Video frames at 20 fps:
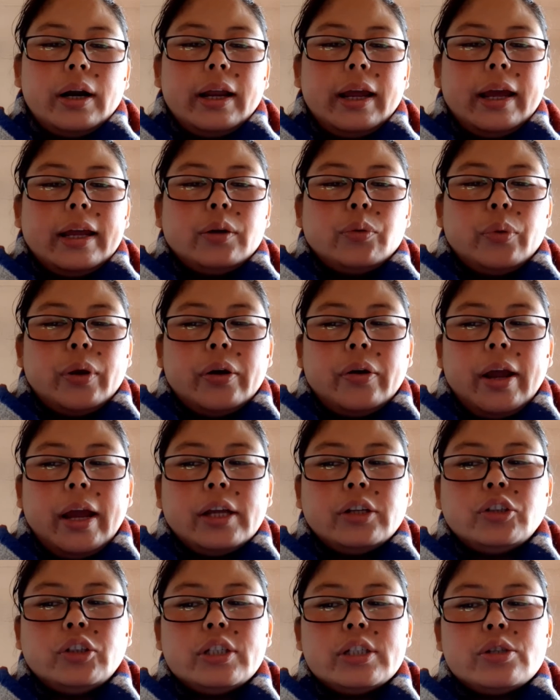and
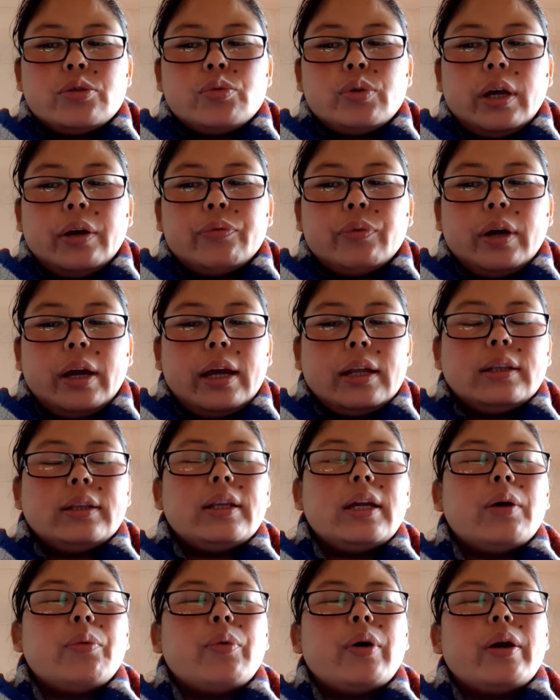
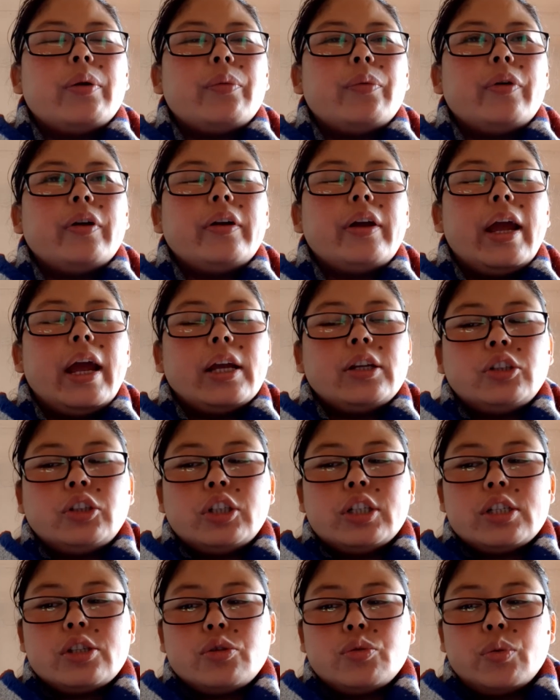they were very
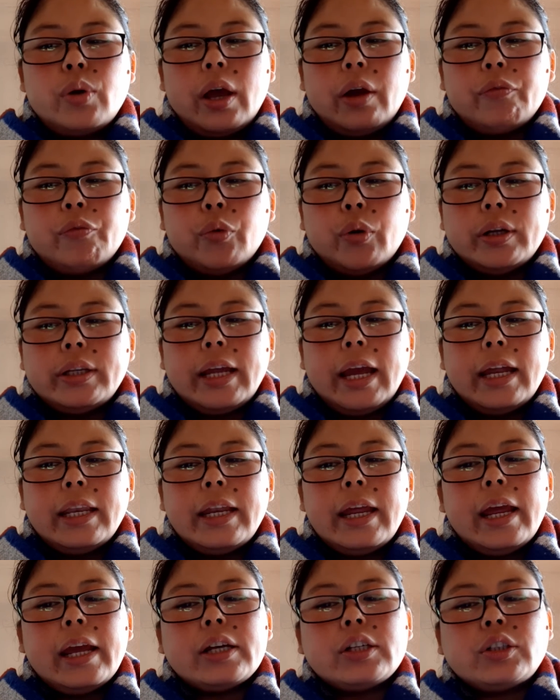anxious to avoid
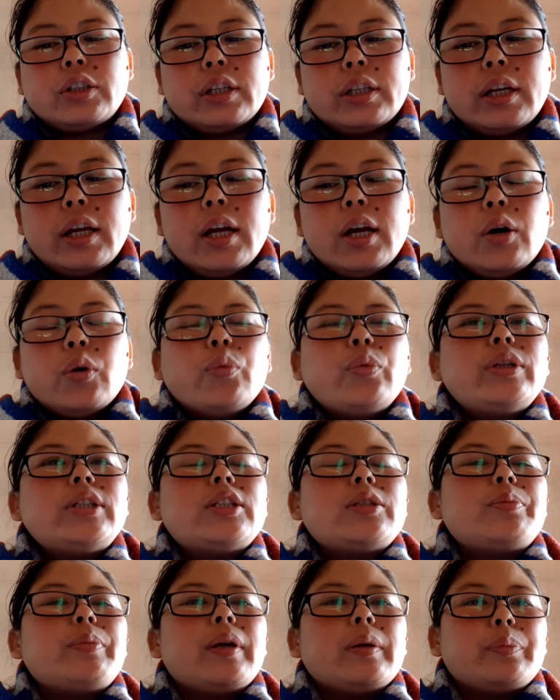any action
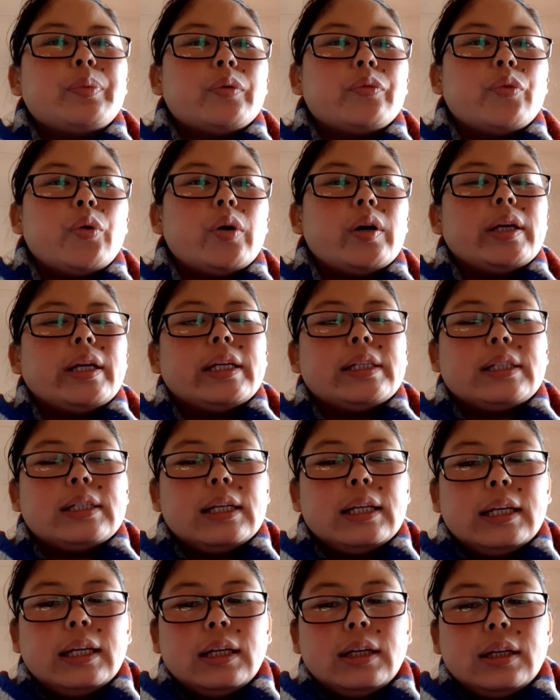which may provoke
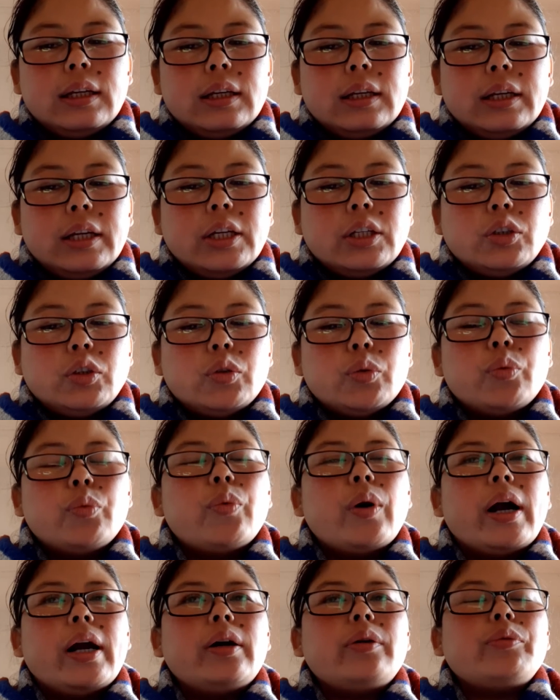Italy into
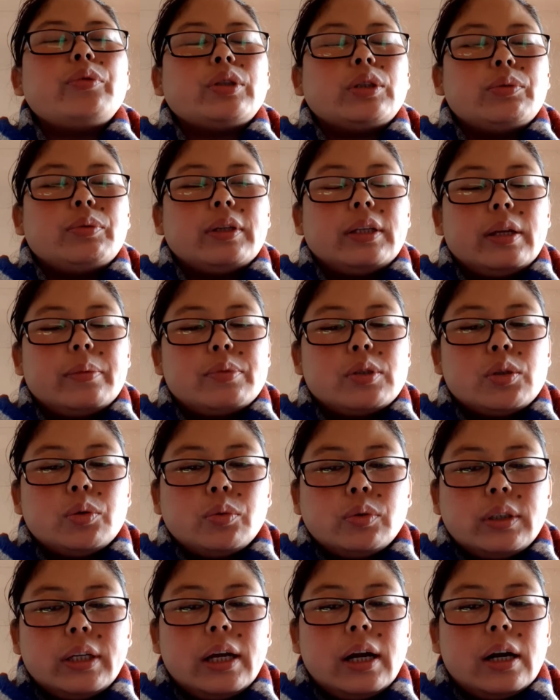war between them.
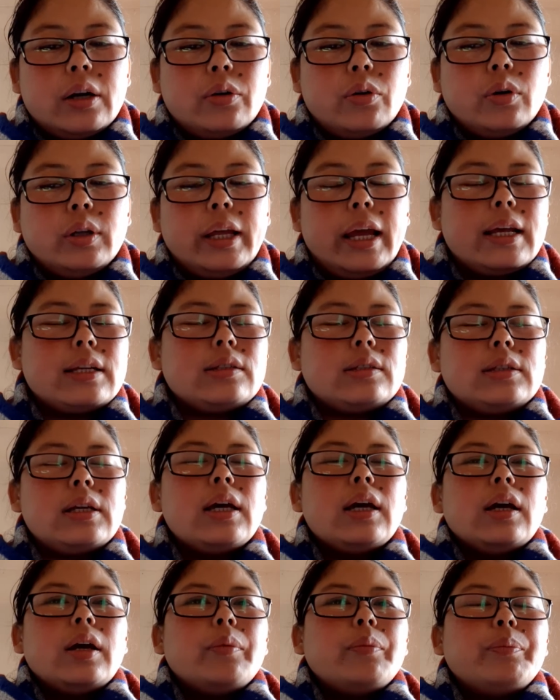So they are not, as
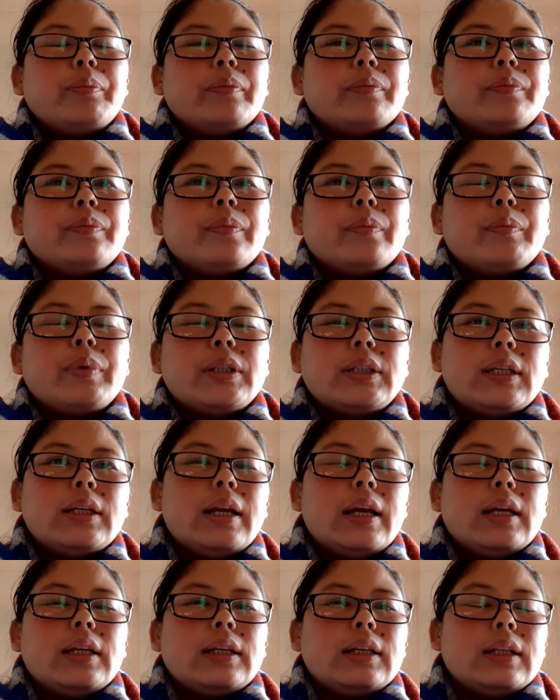Britain
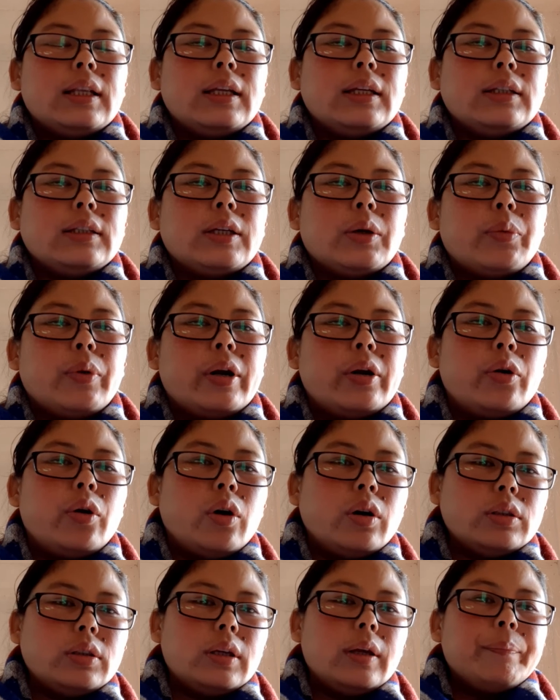and Italy, they were
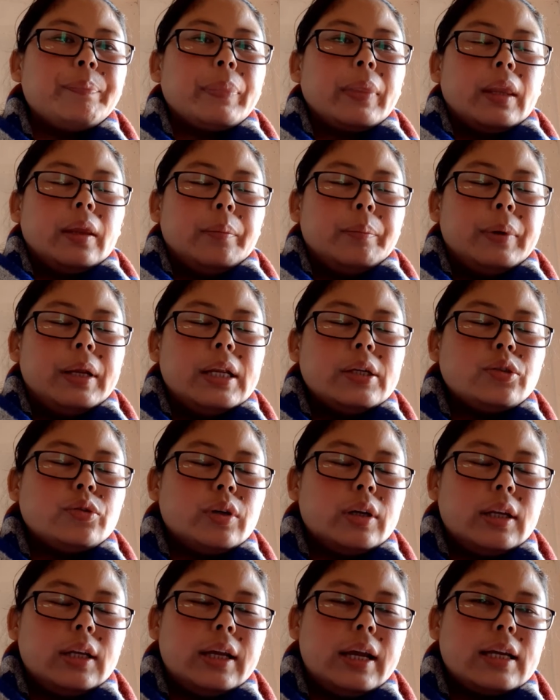not
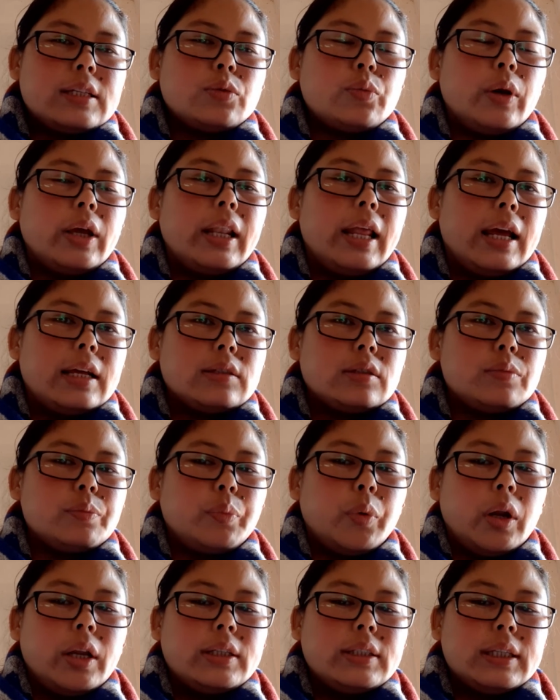militarily as well as
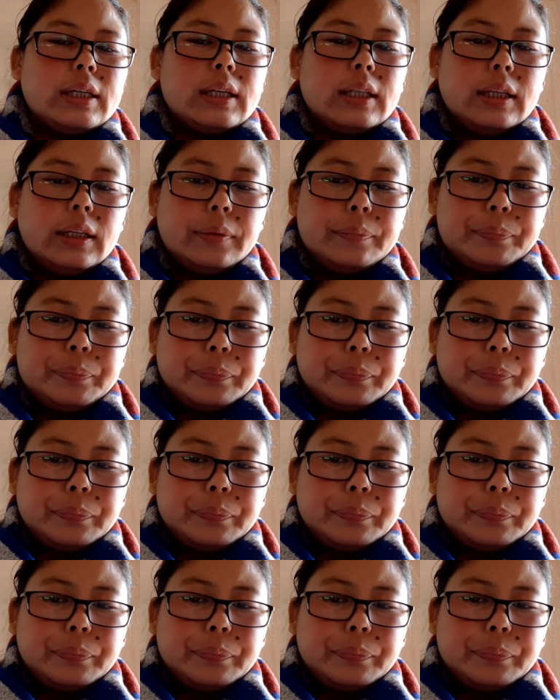economically